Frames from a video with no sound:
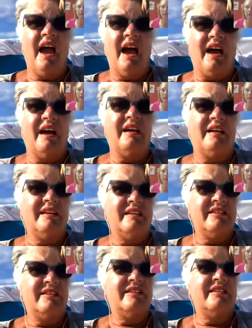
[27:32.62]
divine,
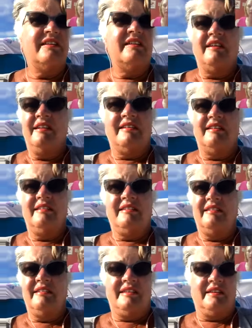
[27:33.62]
amazing being of
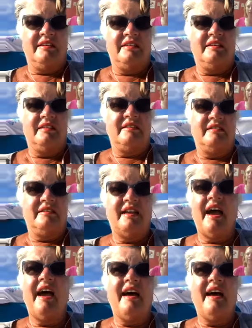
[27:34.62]
light, you know?